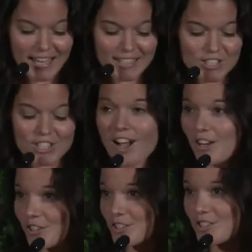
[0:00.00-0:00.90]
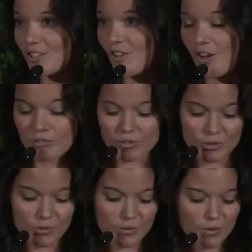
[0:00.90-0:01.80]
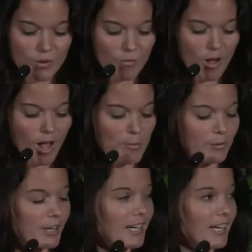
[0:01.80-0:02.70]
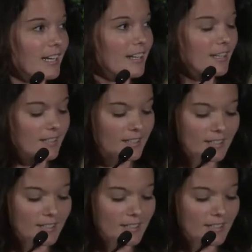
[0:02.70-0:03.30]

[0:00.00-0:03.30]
and she honors the long view while operating